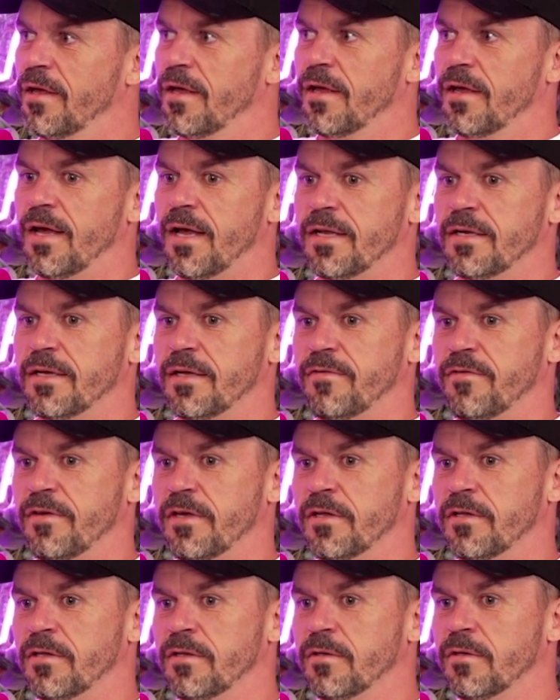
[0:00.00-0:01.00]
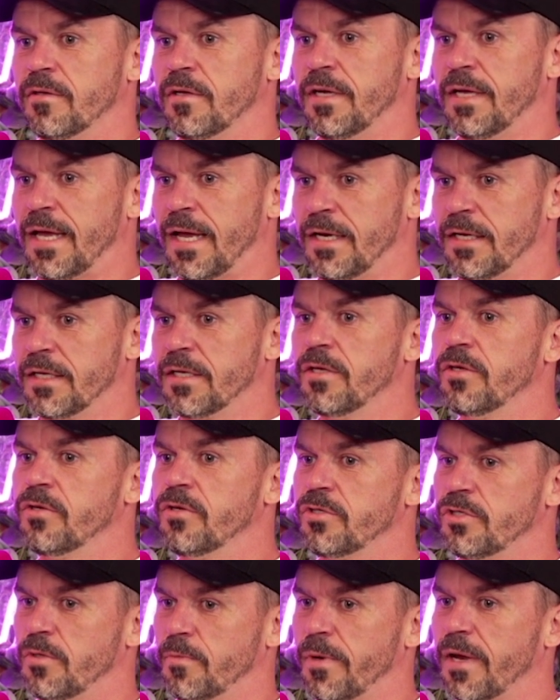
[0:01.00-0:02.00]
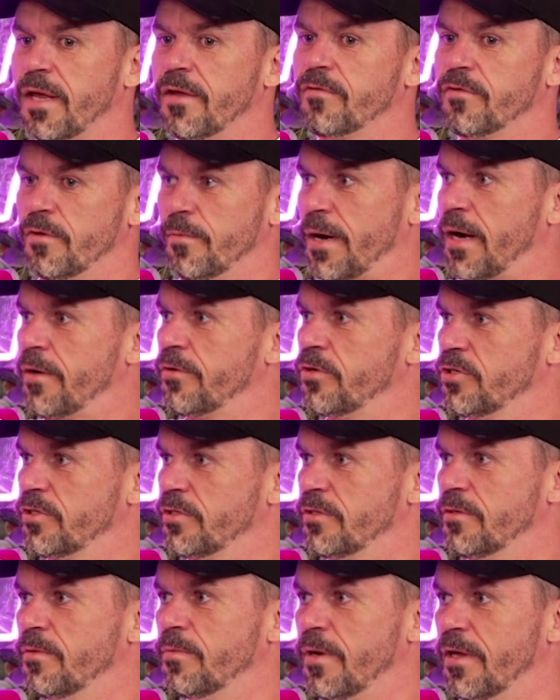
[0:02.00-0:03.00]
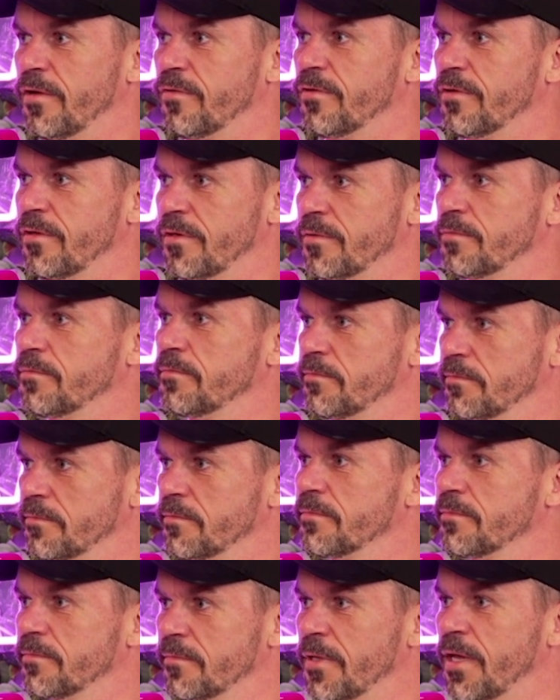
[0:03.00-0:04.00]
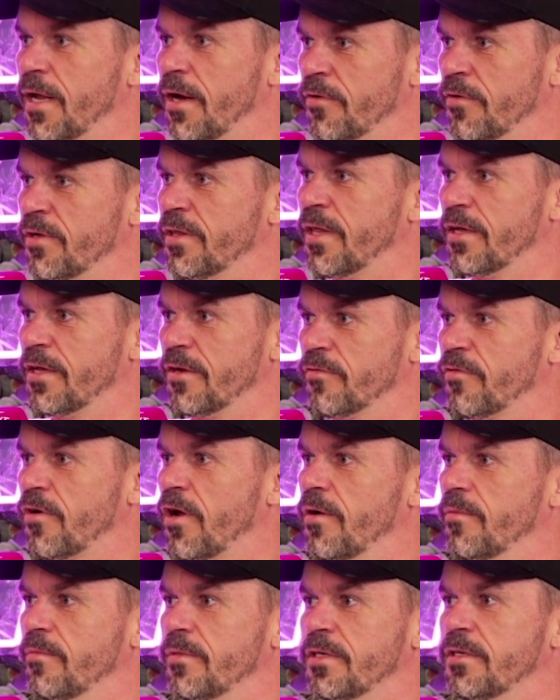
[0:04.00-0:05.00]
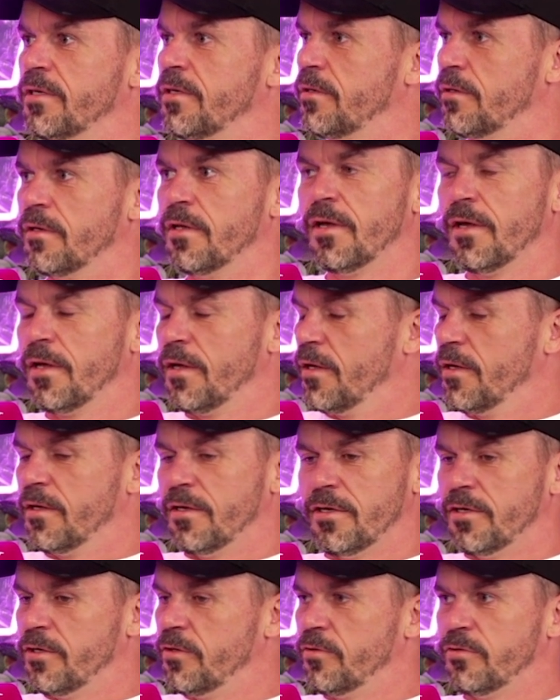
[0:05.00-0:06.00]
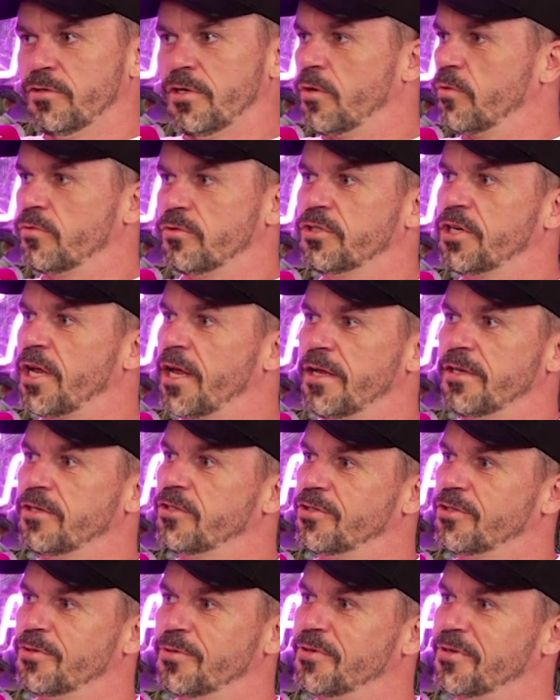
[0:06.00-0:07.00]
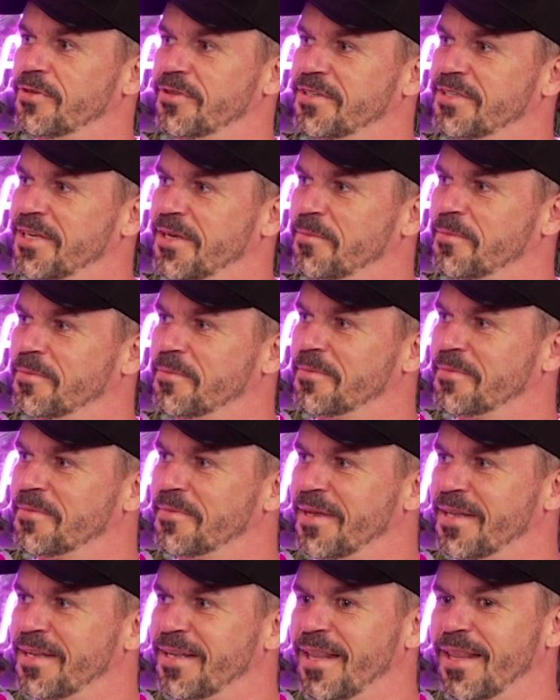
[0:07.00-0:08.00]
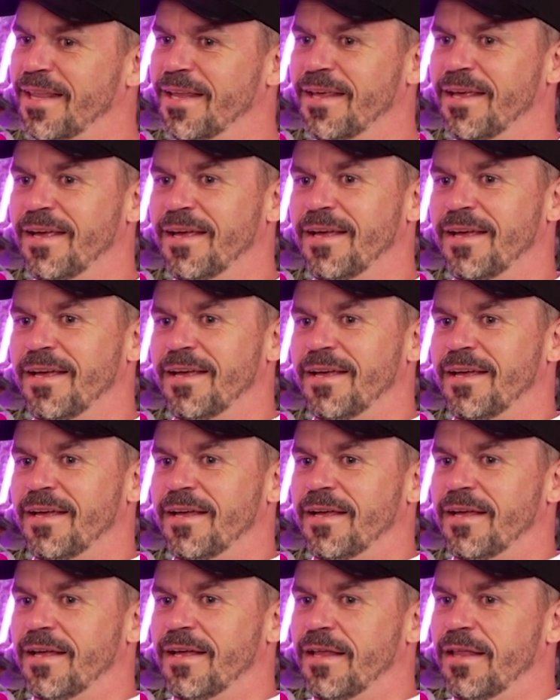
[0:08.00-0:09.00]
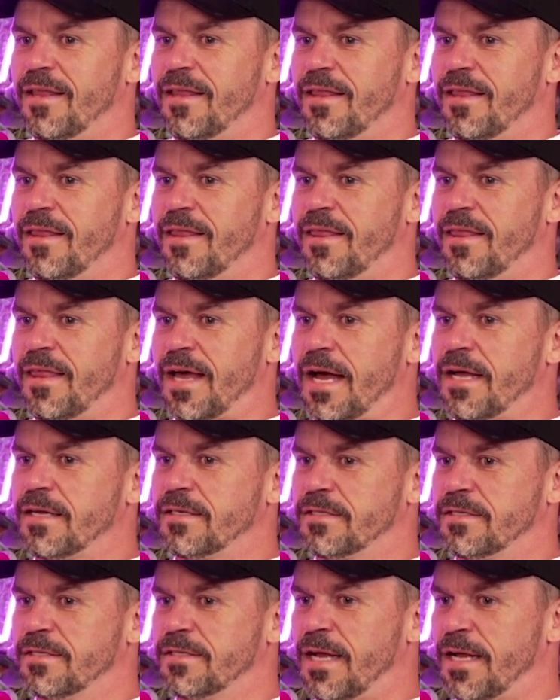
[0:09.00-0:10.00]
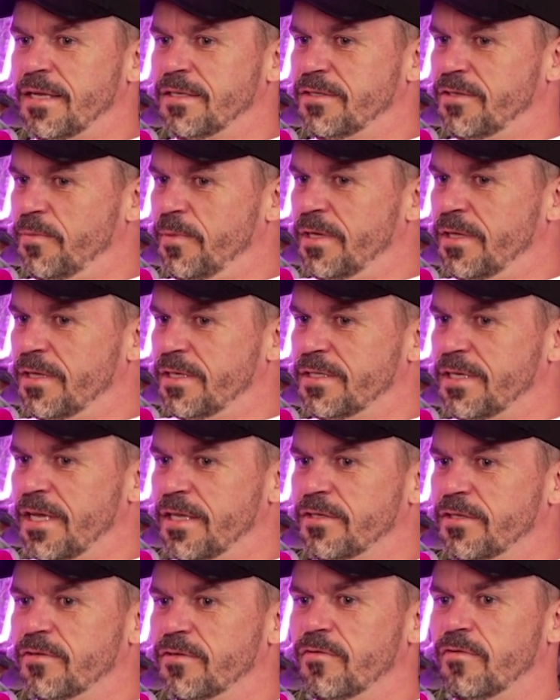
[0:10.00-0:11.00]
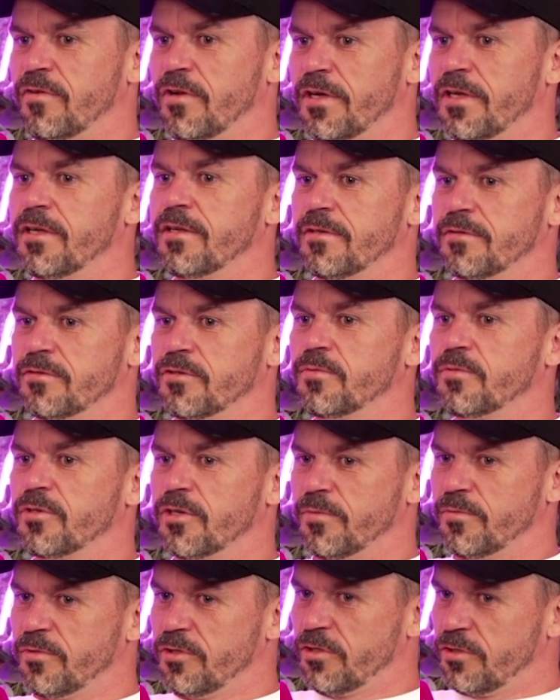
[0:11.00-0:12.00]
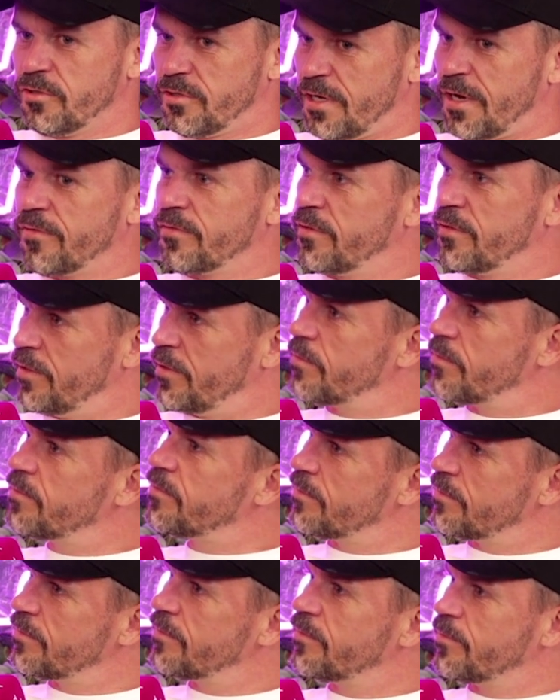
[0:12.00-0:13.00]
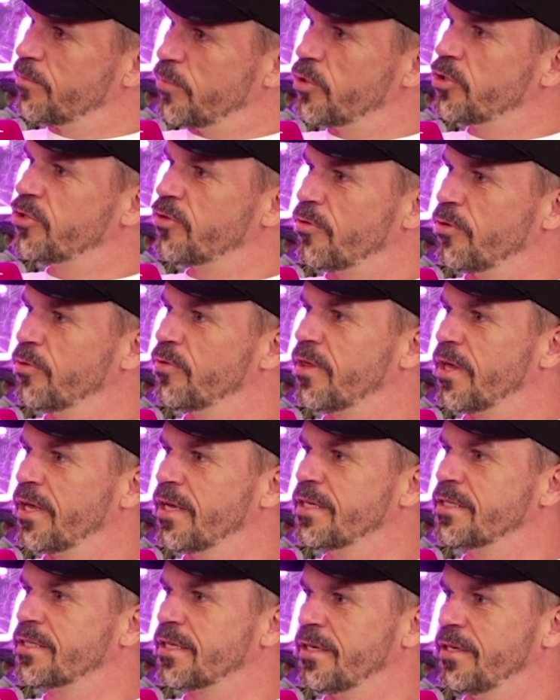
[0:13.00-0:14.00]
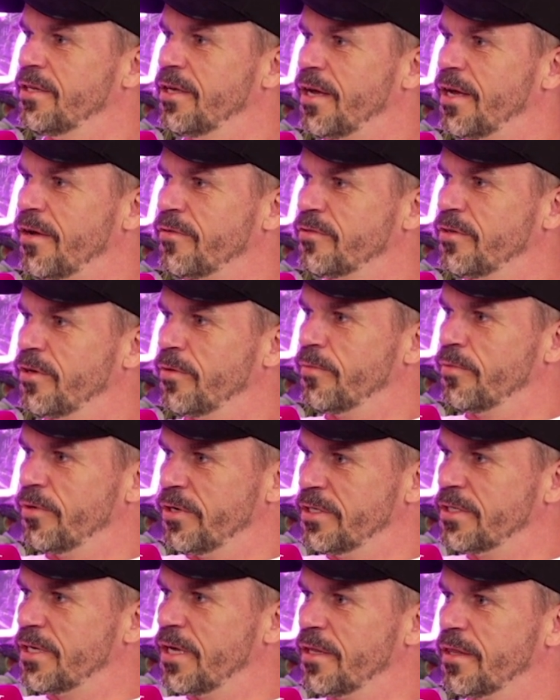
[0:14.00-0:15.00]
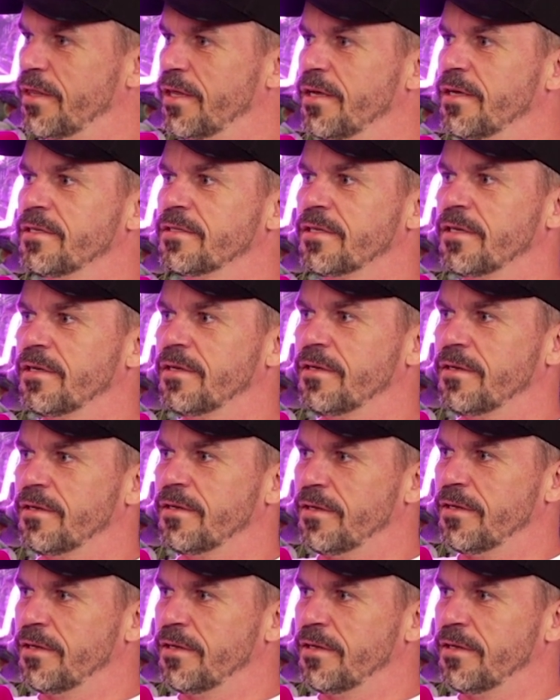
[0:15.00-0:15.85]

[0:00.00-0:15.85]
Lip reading: And I feel in Gaelic, you usually play for your parish, you play for the area that you're from, and you don't change to another team. And that stands to me in the sense of like, sometimes you just have to push through things and you have to appreciate things. And